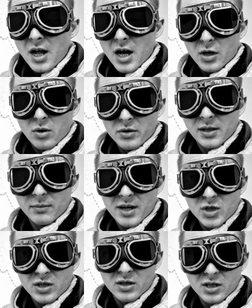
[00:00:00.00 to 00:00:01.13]
A quantum is
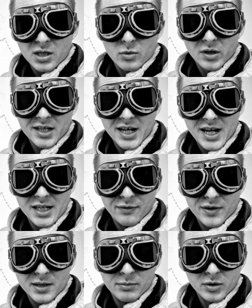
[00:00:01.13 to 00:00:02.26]
just the smallest
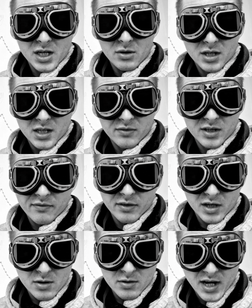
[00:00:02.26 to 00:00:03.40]
indivisible unit of something
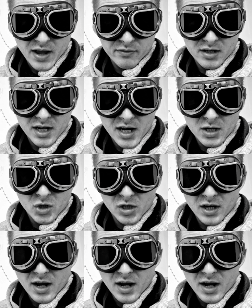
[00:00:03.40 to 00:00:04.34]
that you can have in nature.